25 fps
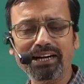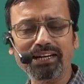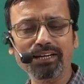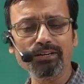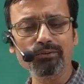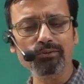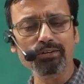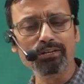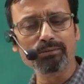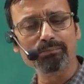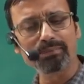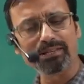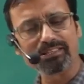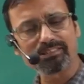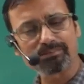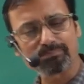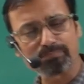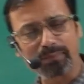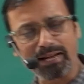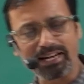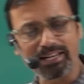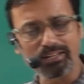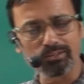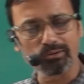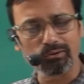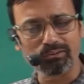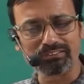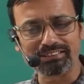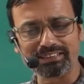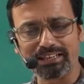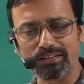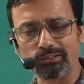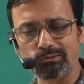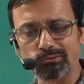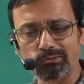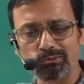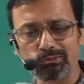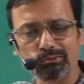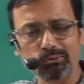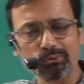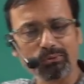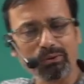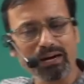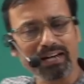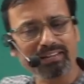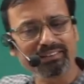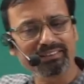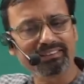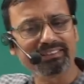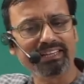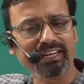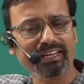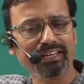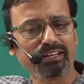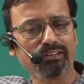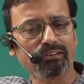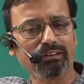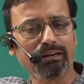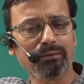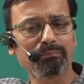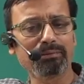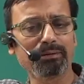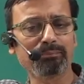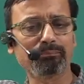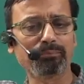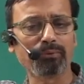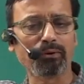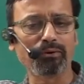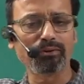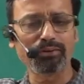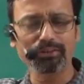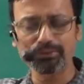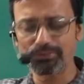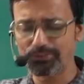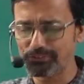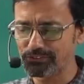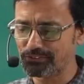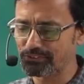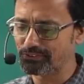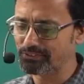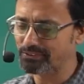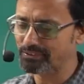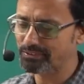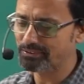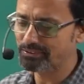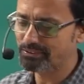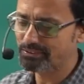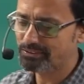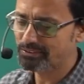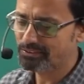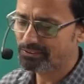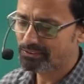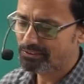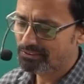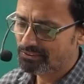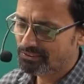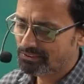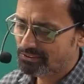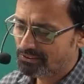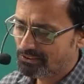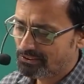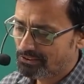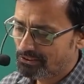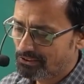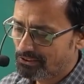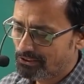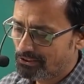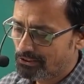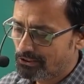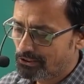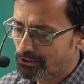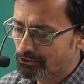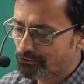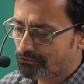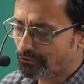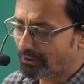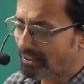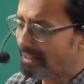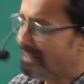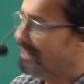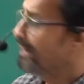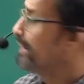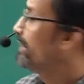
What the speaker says: will be spent on the good what the economy produce. So